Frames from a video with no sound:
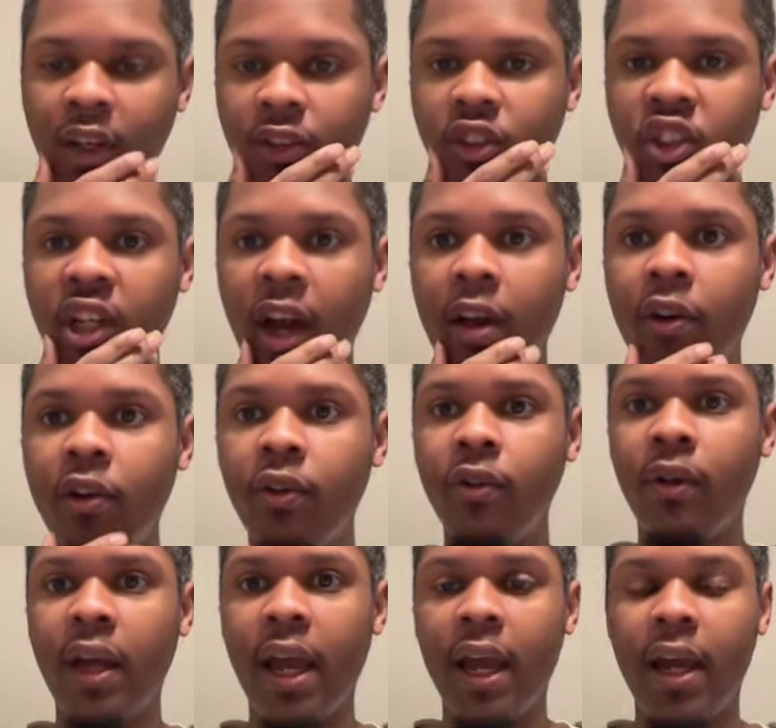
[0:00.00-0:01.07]
channel
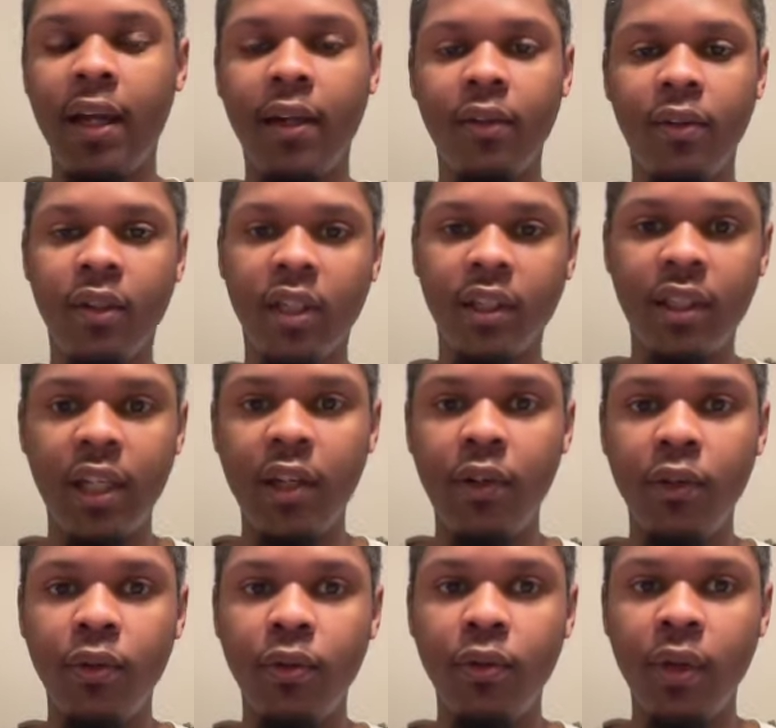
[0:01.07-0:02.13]
and
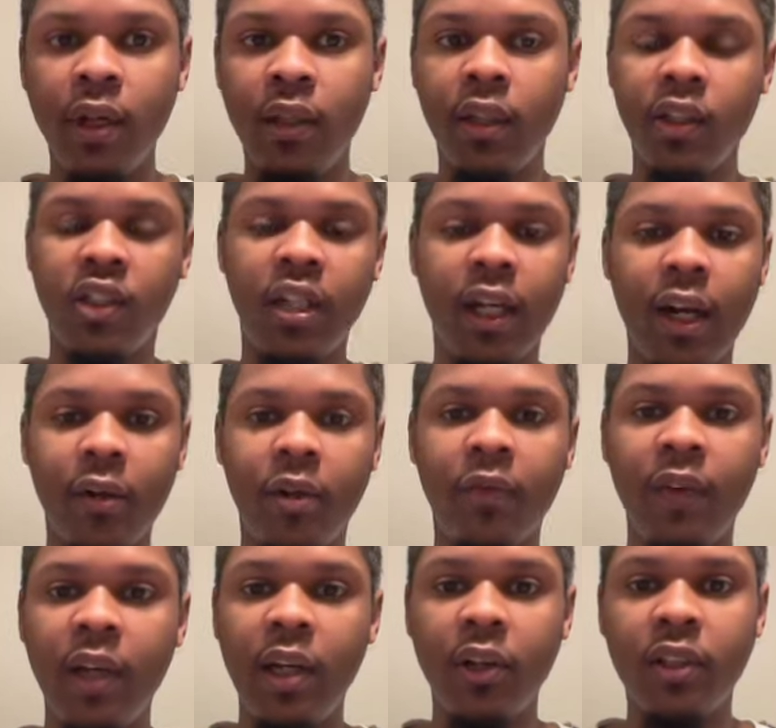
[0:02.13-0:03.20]
continue to check out the
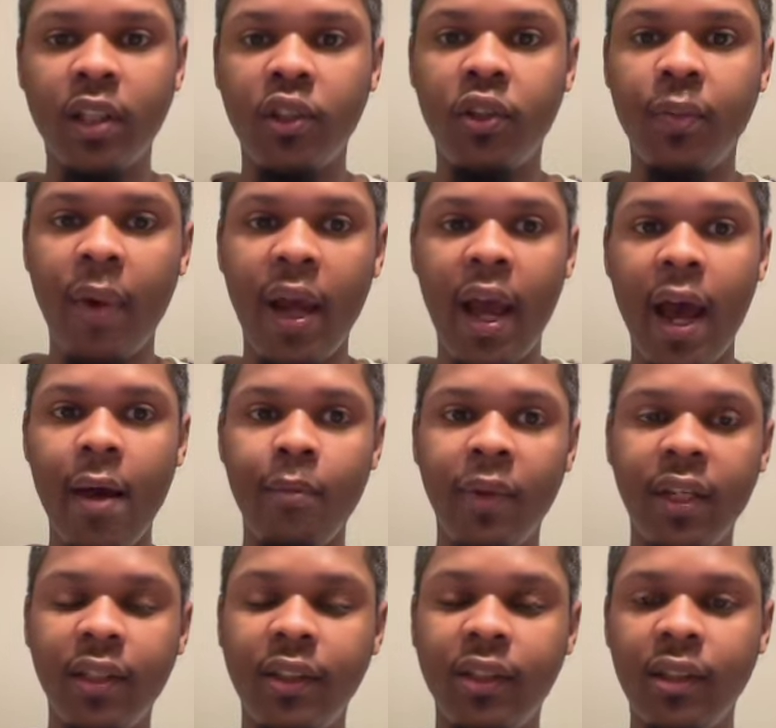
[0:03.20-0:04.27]
videos that you may have
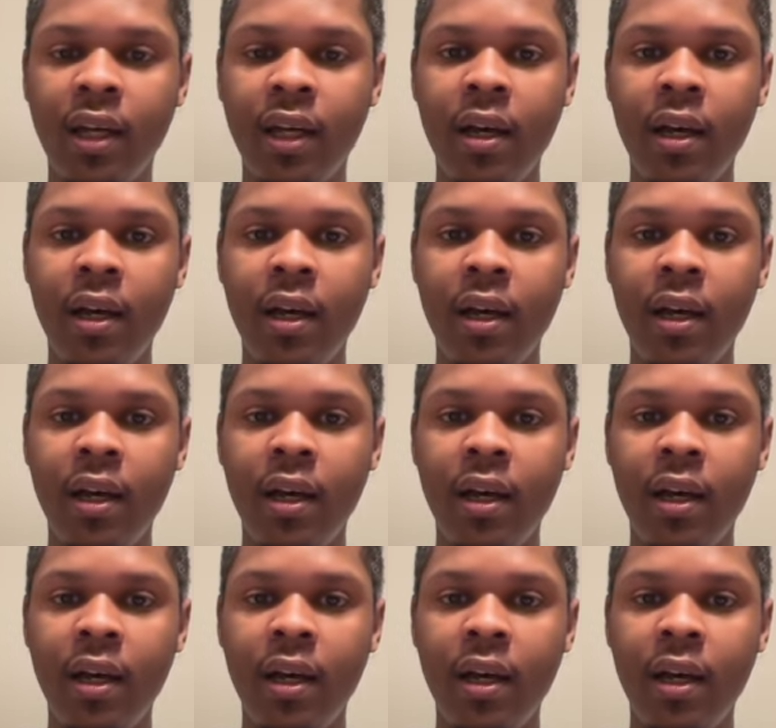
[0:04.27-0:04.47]
missed